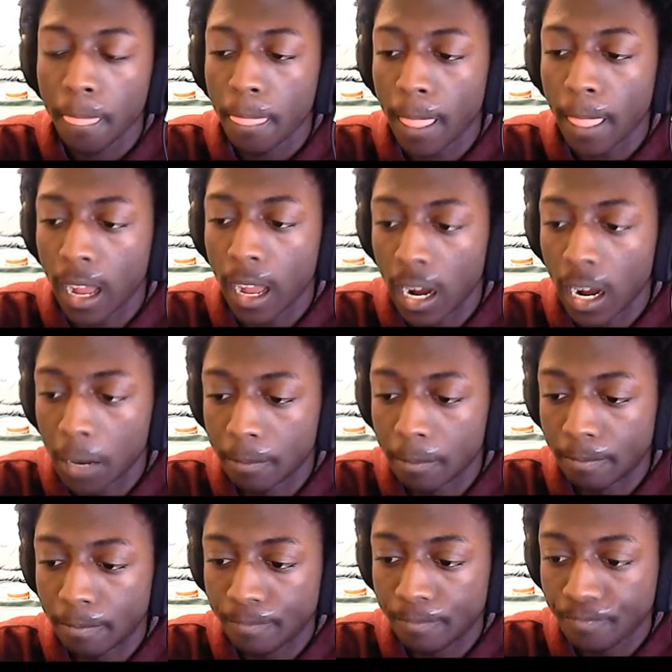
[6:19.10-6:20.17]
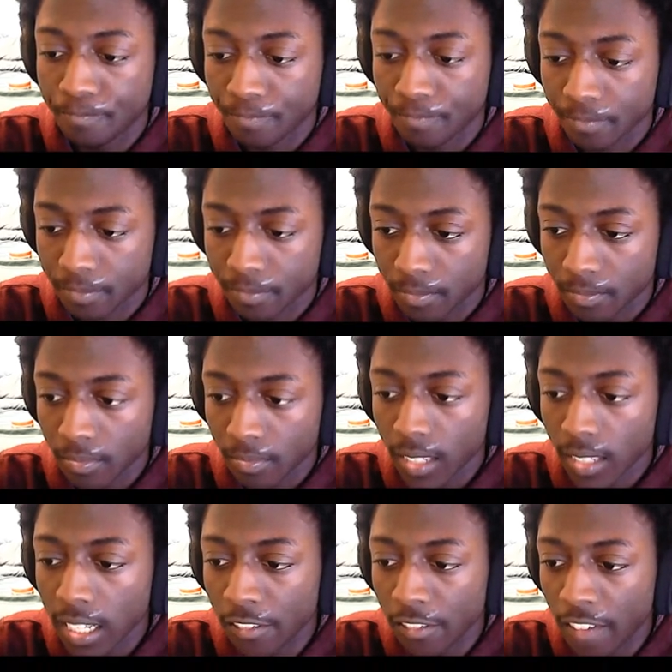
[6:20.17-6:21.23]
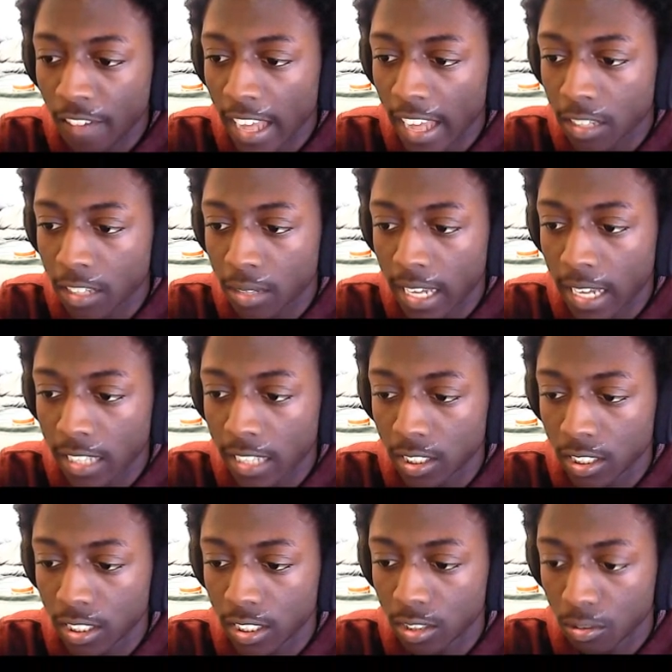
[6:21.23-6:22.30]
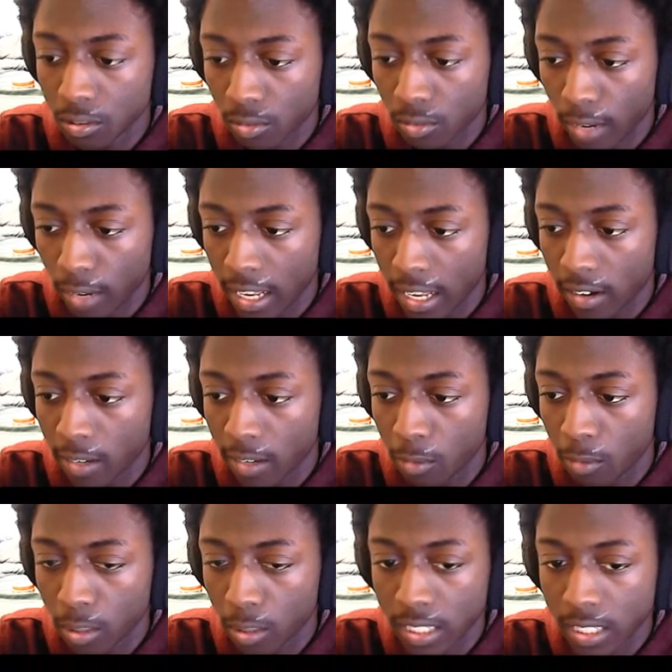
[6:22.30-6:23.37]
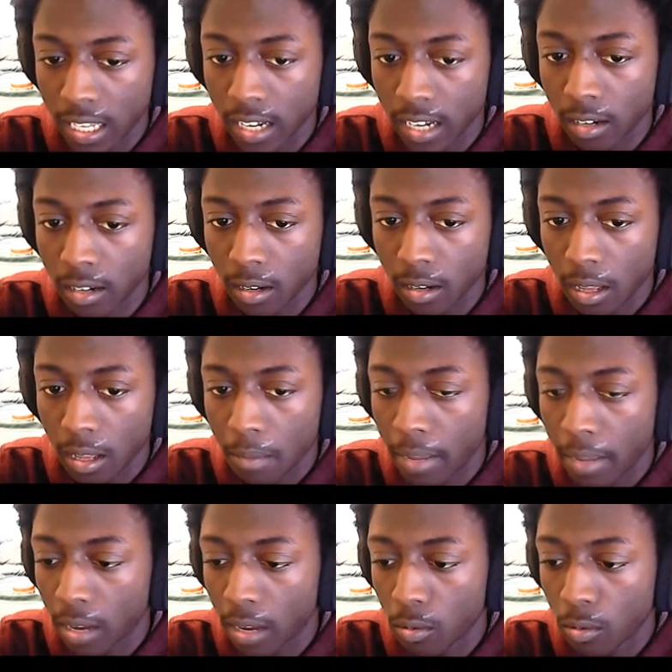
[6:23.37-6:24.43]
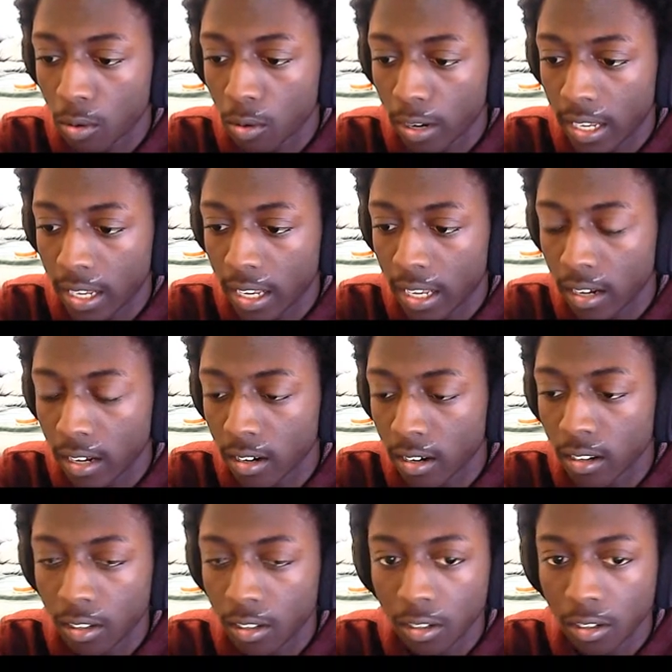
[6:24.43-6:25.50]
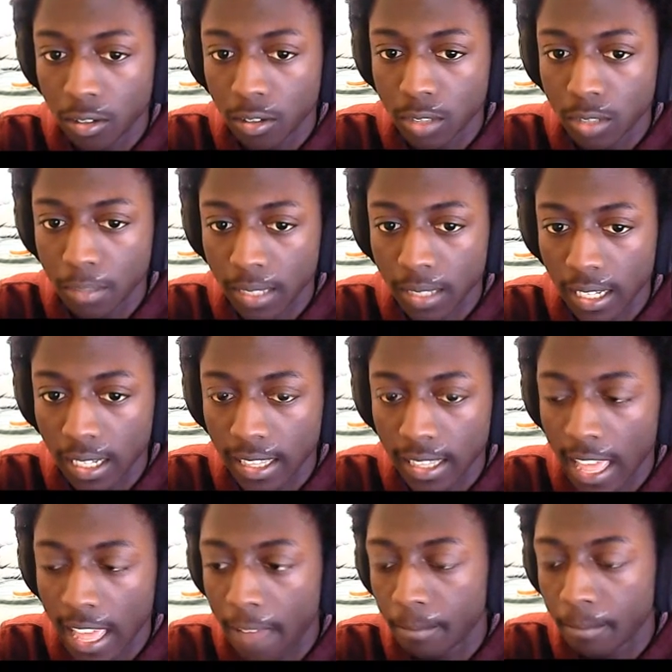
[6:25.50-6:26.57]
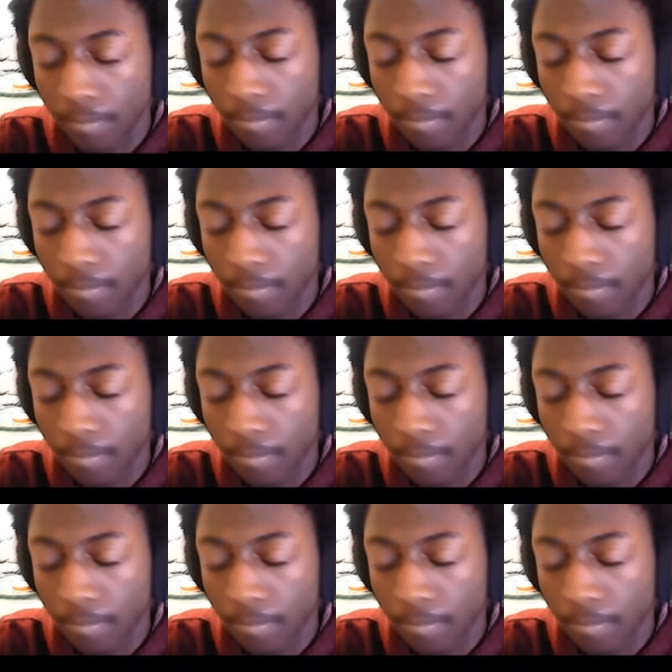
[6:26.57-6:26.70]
In fact, you can actually just 3 green wards here, pink ward here. You can do something like that.